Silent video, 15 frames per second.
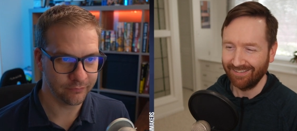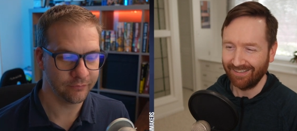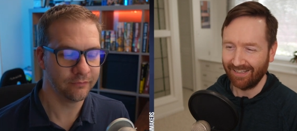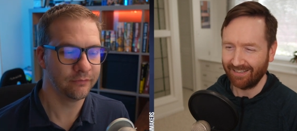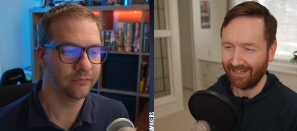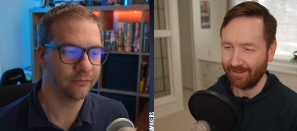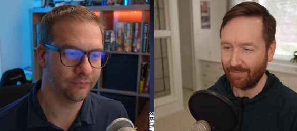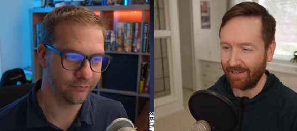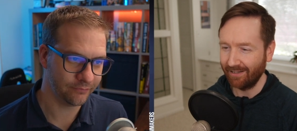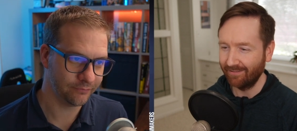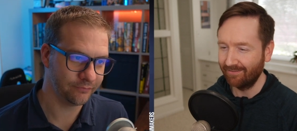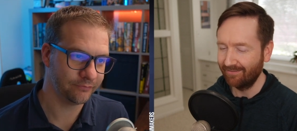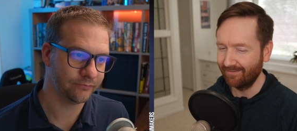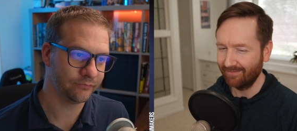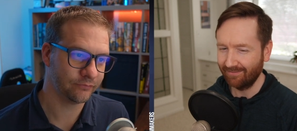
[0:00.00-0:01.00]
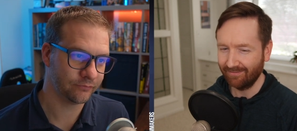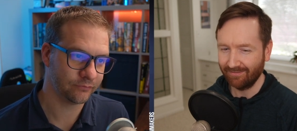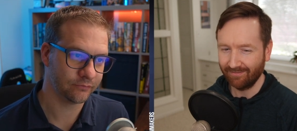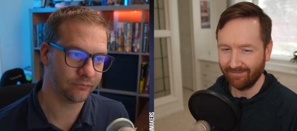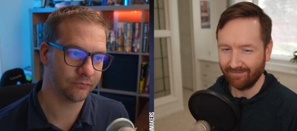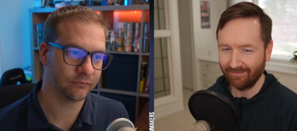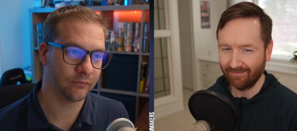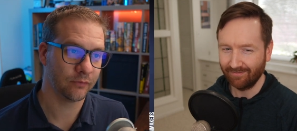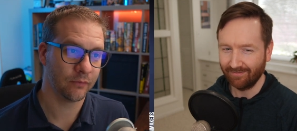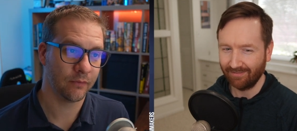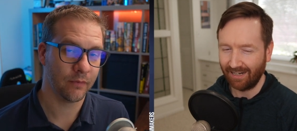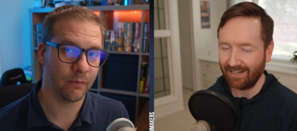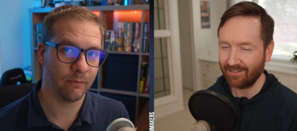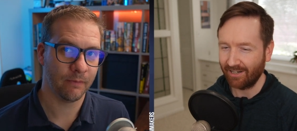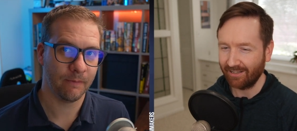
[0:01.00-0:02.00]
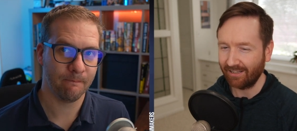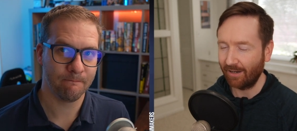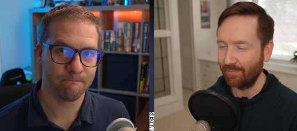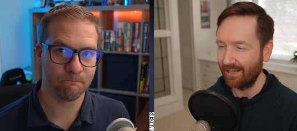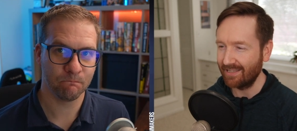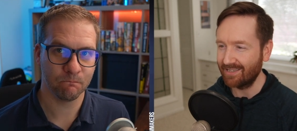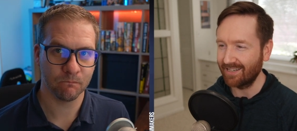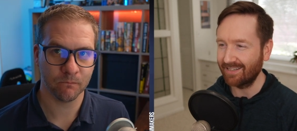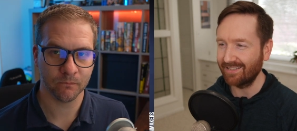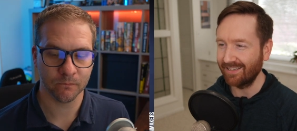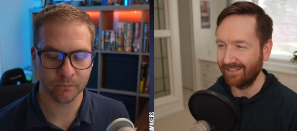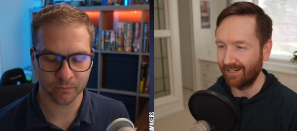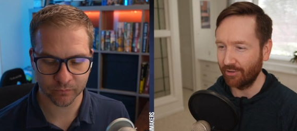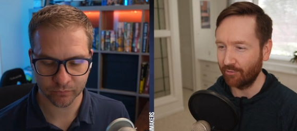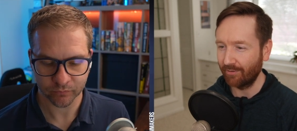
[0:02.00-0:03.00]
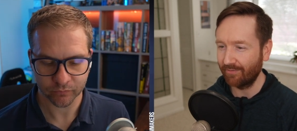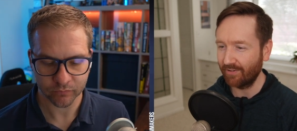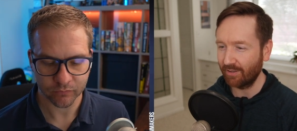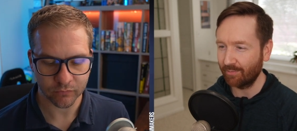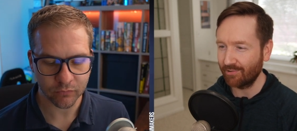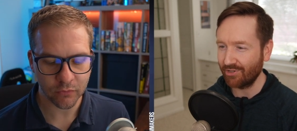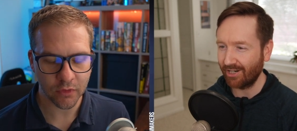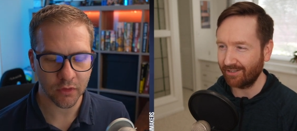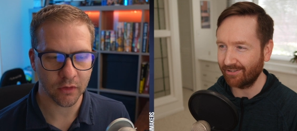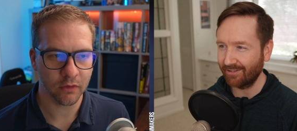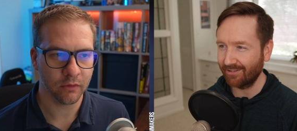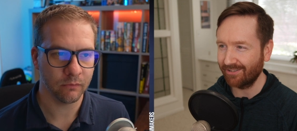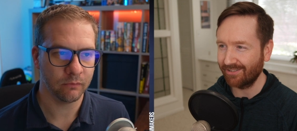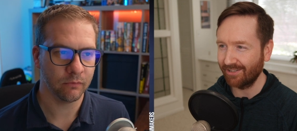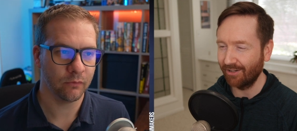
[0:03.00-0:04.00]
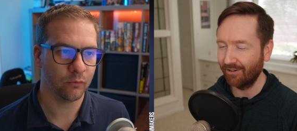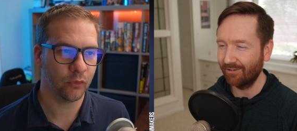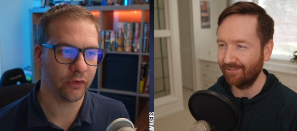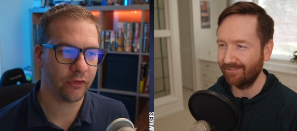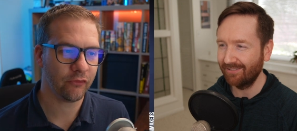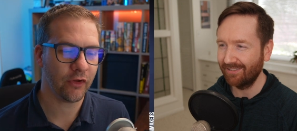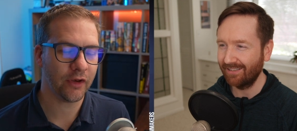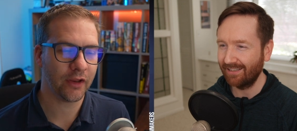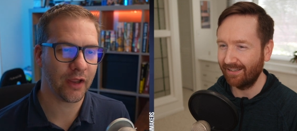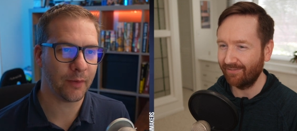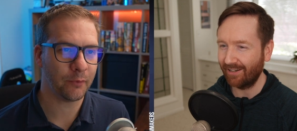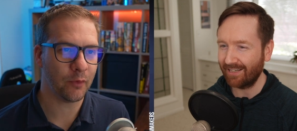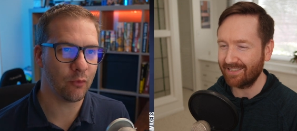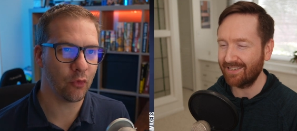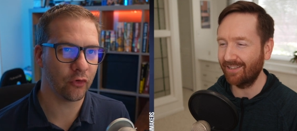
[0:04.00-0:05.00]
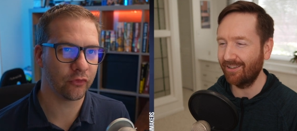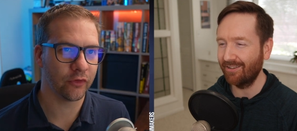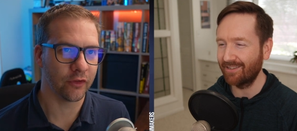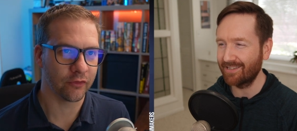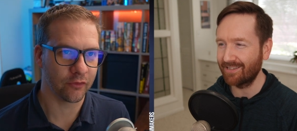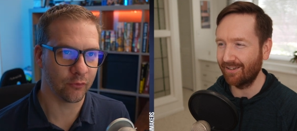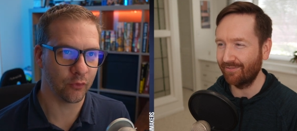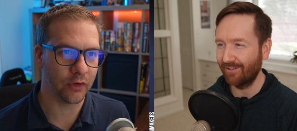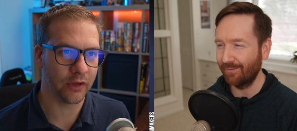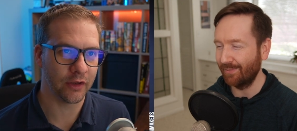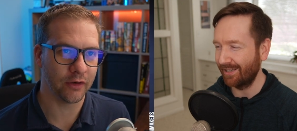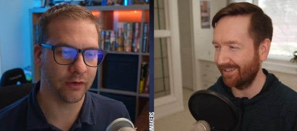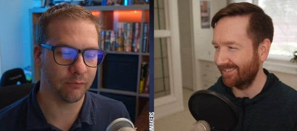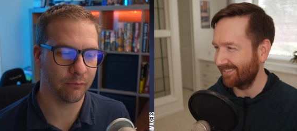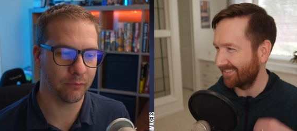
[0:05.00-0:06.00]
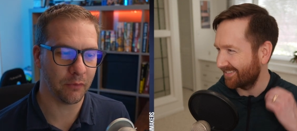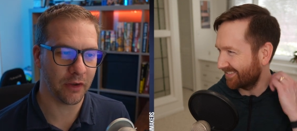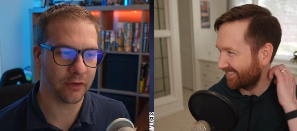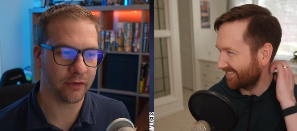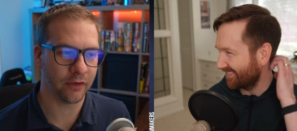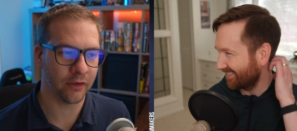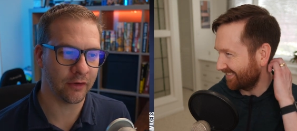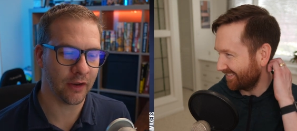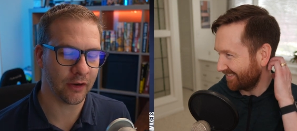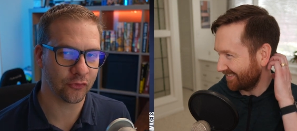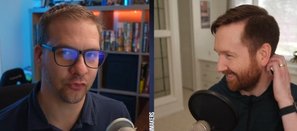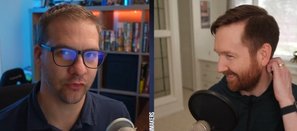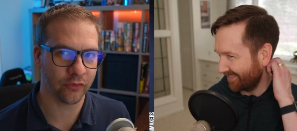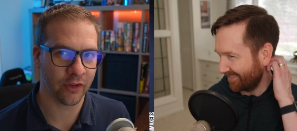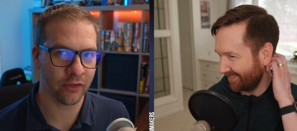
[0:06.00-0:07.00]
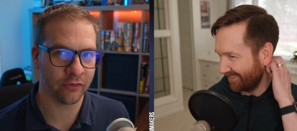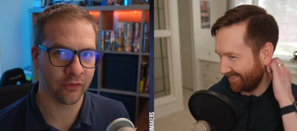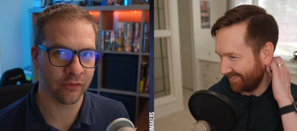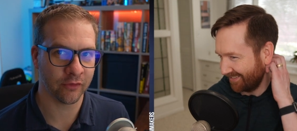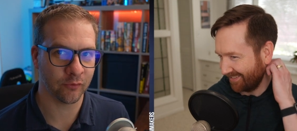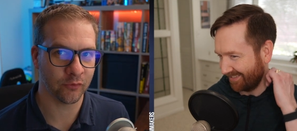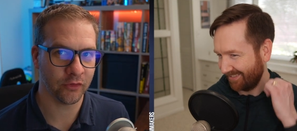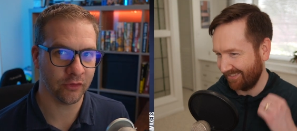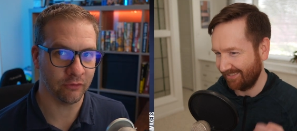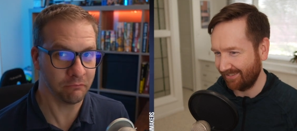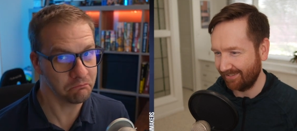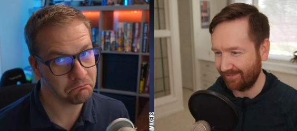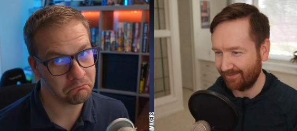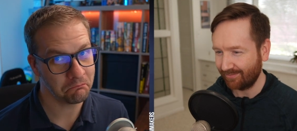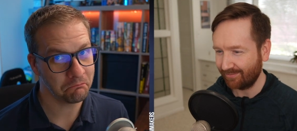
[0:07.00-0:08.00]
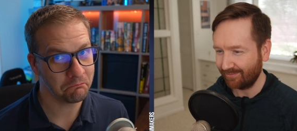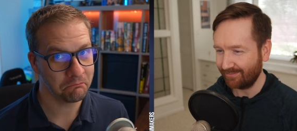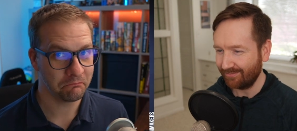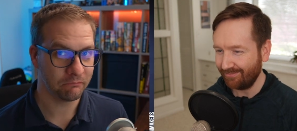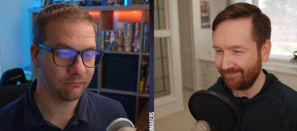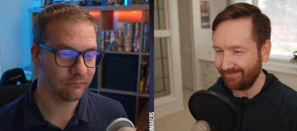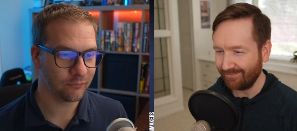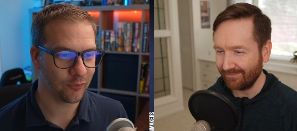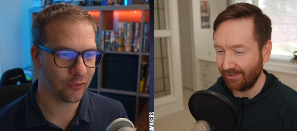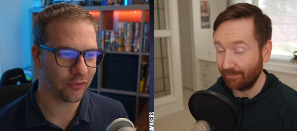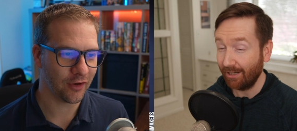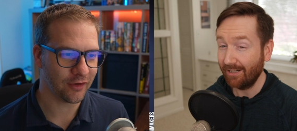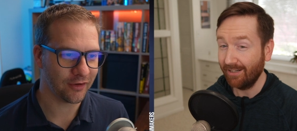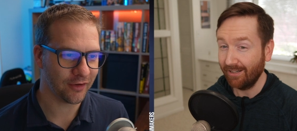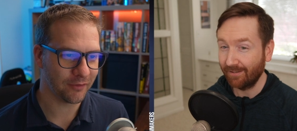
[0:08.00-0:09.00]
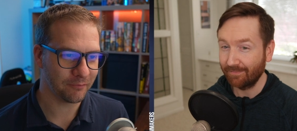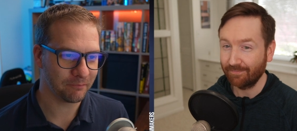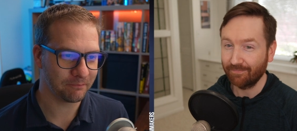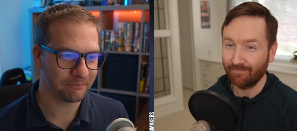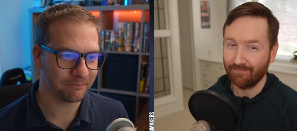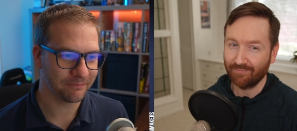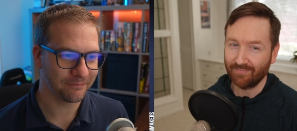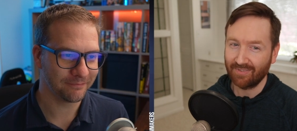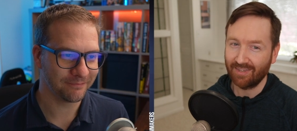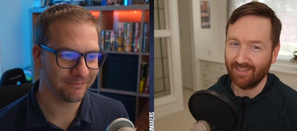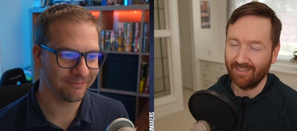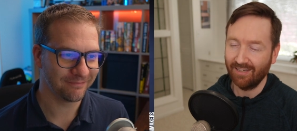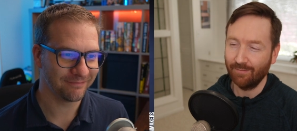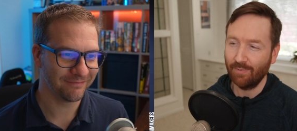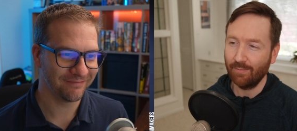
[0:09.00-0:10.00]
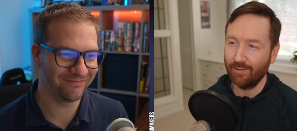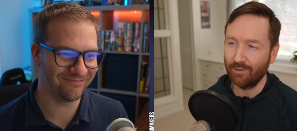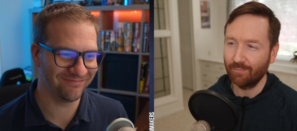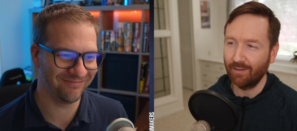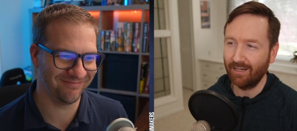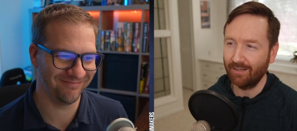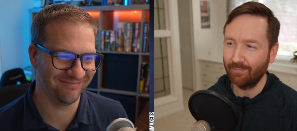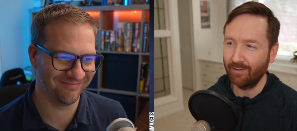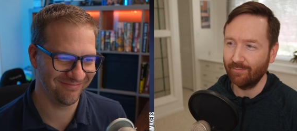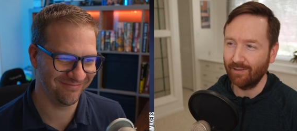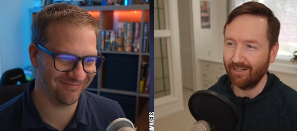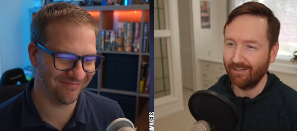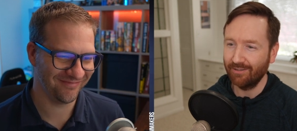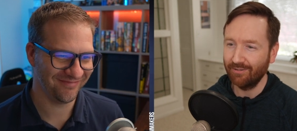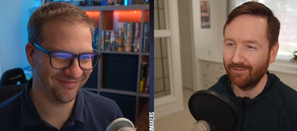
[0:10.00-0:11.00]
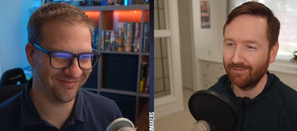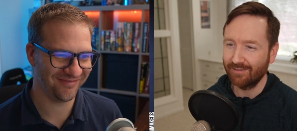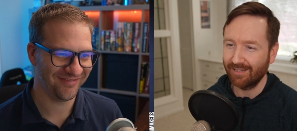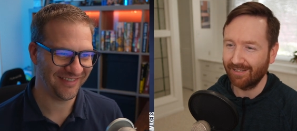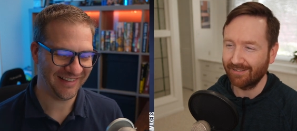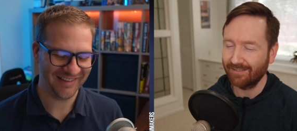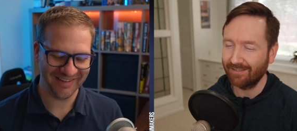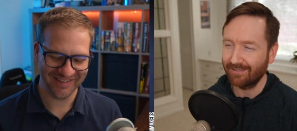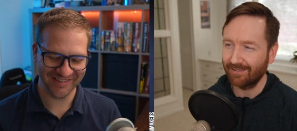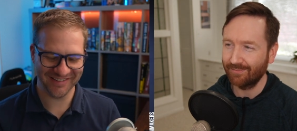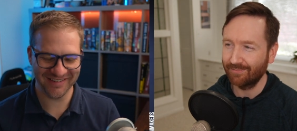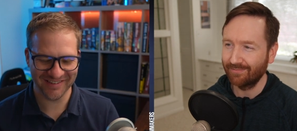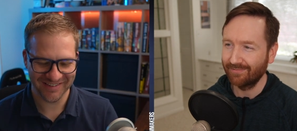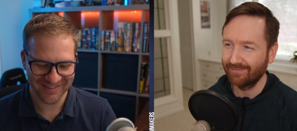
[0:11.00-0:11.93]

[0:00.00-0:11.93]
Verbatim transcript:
Speaker 1: I think I paid Actually, I think I paid sixteen hundred for the projector. So well, let's find a couple more things, and we I'll can
Speaker 2: make... buy you an actual sound system too. Right? Yeah,
Speaker 1: yeah. Maybe you're buying me my new sound system.